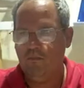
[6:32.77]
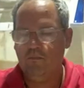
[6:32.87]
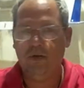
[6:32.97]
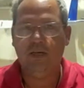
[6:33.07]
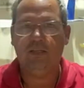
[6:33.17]

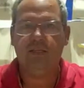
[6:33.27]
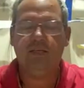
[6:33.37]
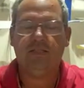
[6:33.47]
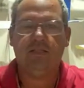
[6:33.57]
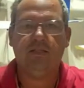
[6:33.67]
But at
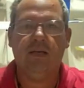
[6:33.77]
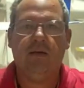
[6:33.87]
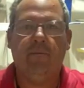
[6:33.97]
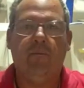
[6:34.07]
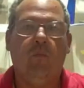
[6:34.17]
least
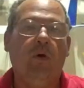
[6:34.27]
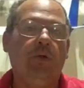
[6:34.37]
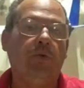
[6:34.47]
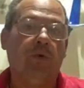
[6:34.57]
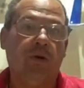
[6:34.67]
what
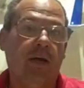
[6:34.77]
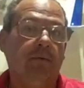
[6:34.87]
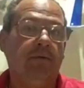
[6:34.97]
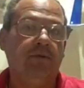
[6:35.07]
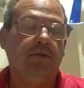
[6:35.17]
you were
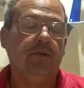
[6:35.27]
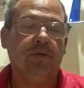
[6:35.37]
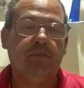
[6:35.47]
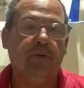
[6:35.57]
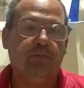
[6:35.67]
able to do is
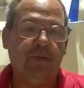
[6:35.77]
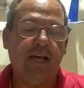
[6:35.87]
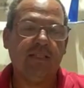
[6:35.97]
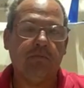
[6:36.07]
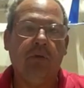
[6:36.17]
put
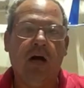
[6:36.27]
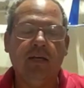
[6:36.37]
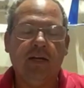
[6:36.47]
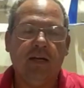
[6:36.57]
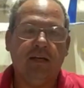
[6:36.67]
plastic
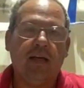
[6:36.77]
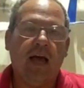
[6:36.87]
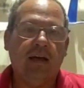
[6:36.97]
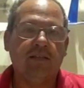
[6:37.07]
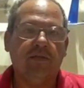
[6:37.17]
body on it.
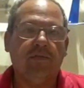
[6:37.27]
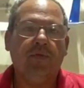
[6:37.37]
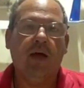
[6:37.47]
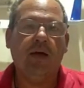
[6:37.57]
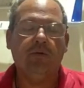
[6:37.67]
How does it
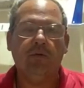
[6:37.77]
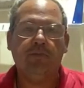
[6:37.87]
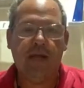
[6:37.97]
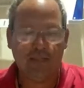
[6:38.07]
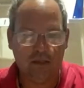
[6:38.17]
fly with the
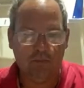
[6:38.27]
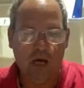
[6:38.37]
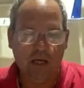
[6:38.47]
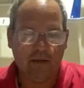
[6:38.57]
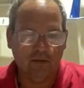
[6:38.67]
plastic
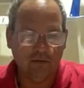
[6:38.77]
body?